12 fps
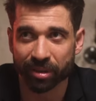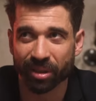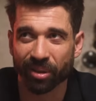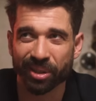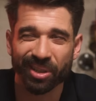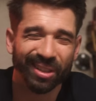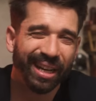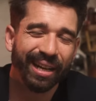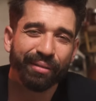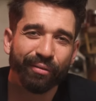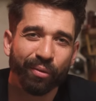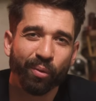So you're
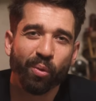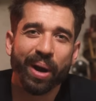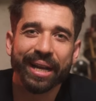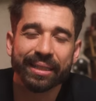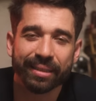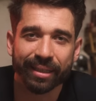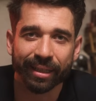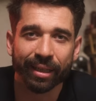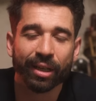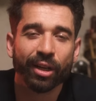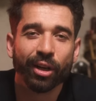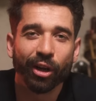kind of
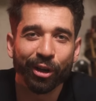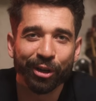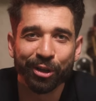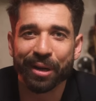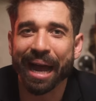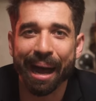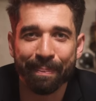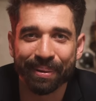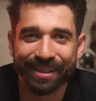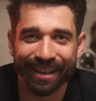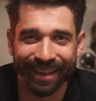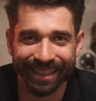wasting a good
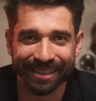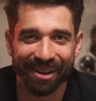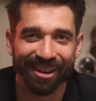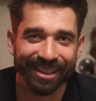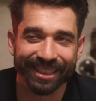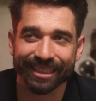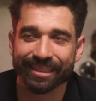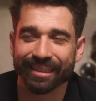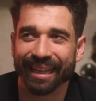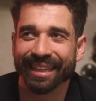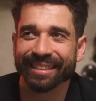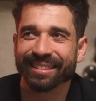appetite on it,
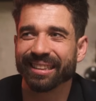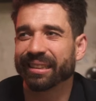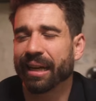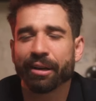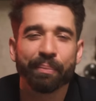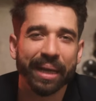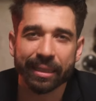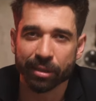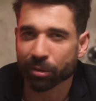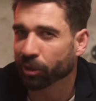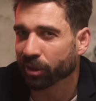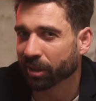and it kind of makes
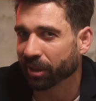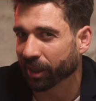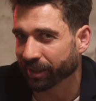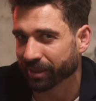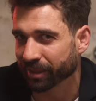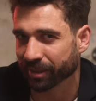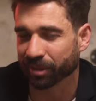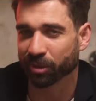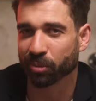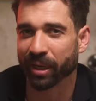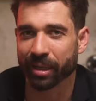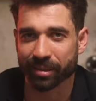you look gluttonous
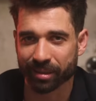as well.